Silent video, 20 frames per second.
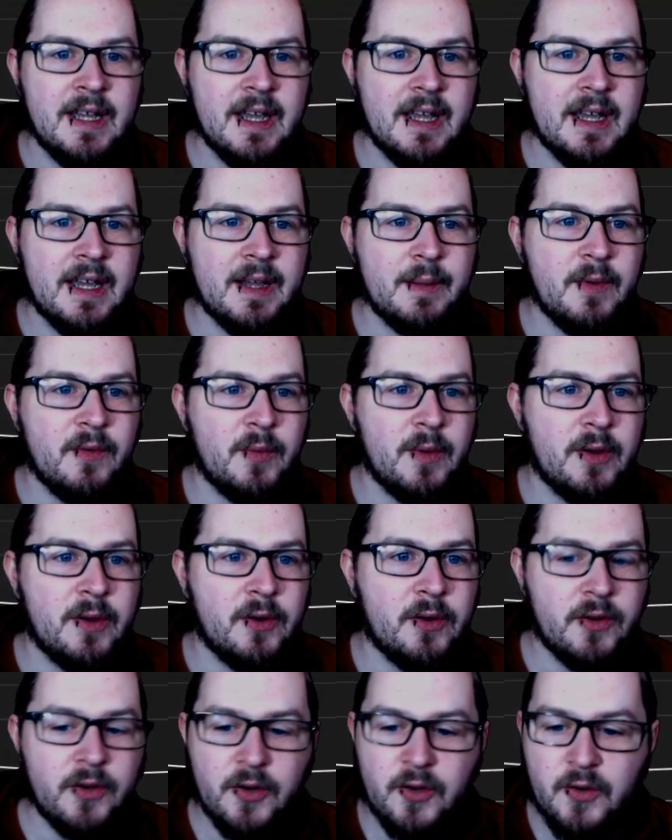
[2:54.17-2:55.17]
if we
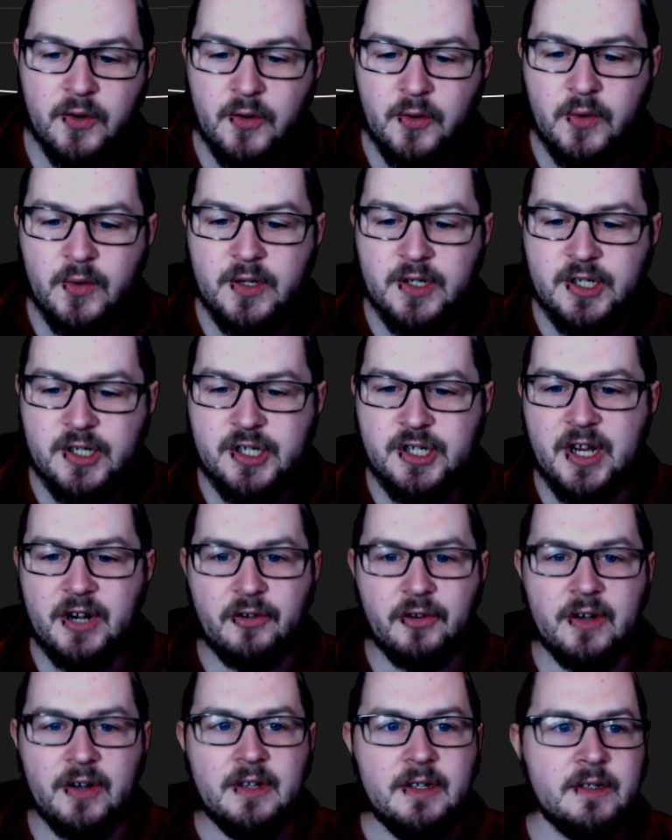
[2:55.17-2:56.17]
go to
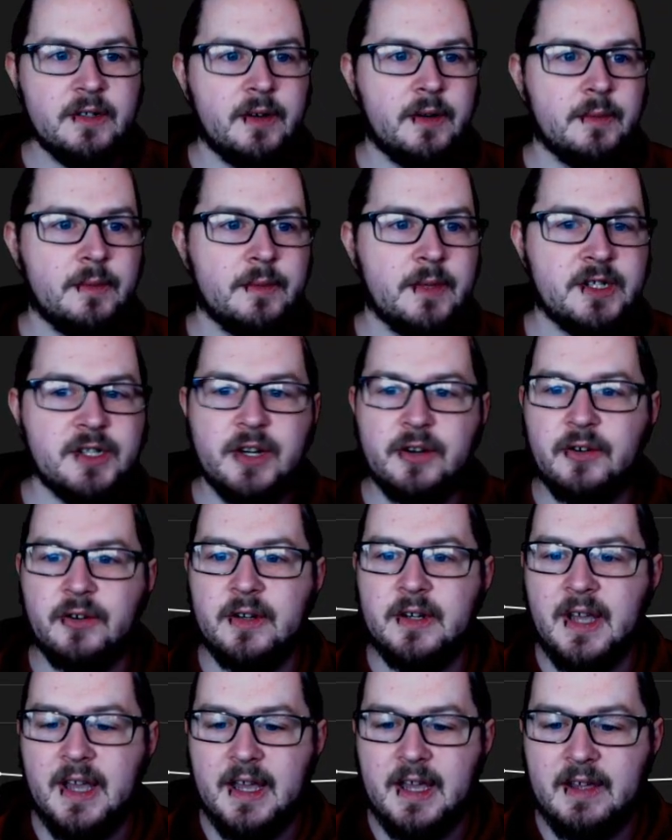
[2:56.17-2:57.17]
general, no, not general,
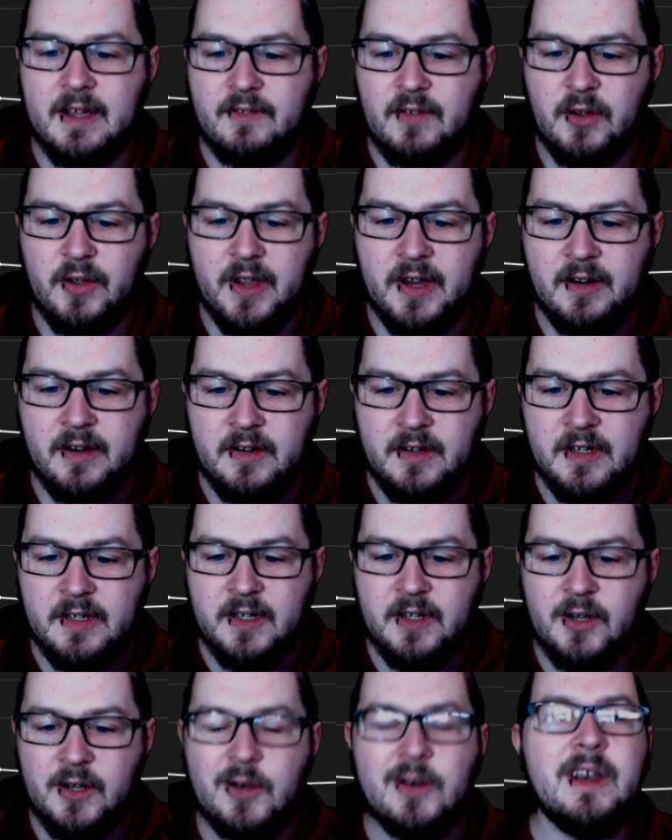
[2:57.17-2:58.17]
if you look here,
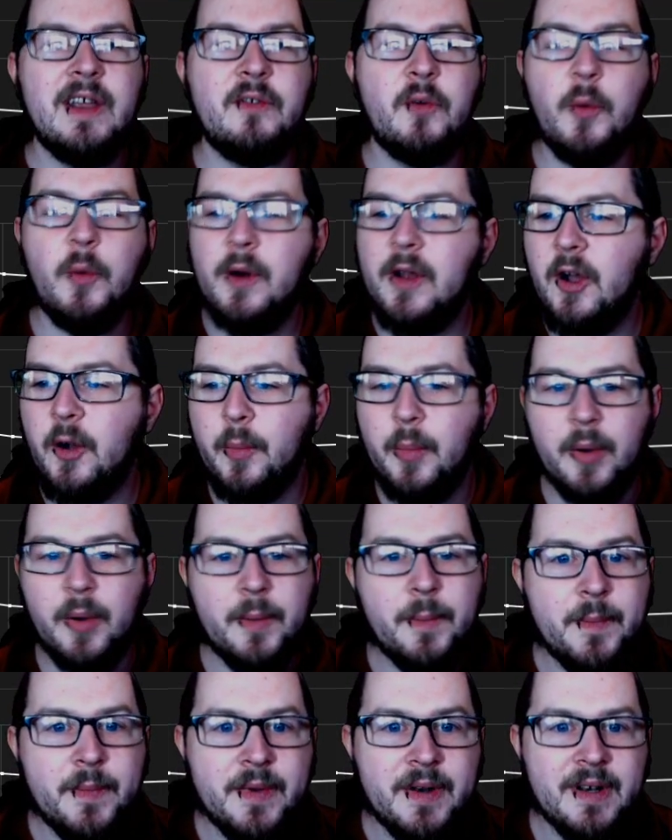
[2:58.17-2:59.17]
never won a cup.
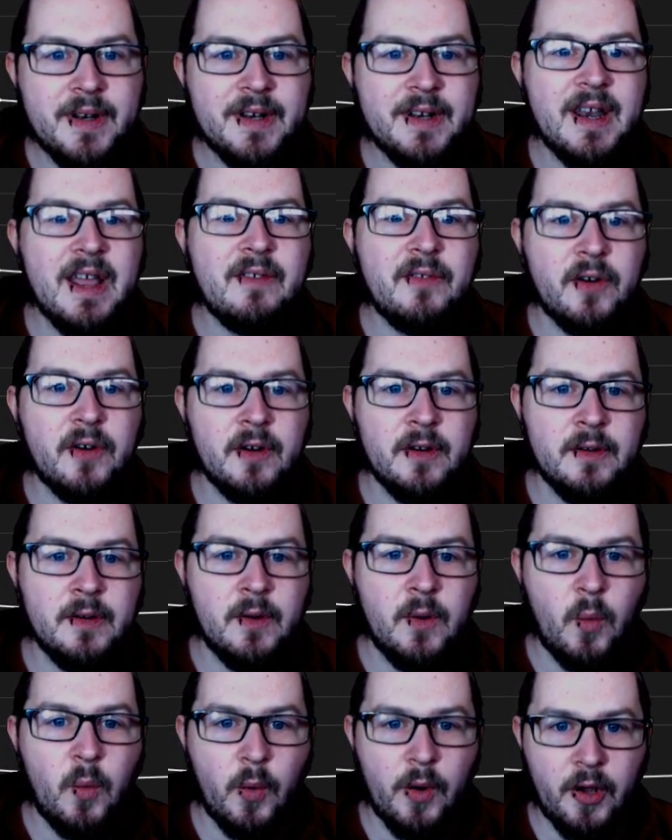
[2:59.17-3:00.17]
Never
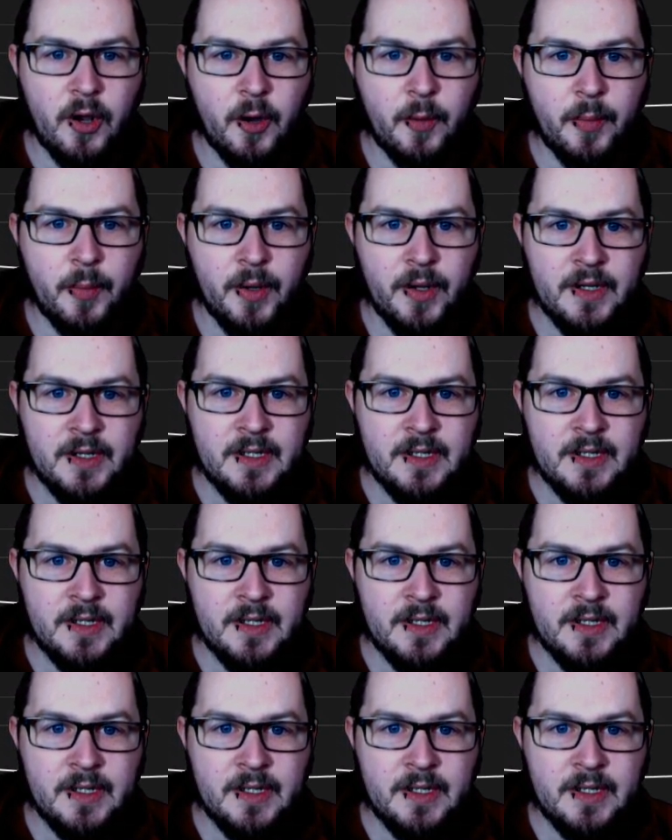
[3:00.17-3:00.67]
won a cup.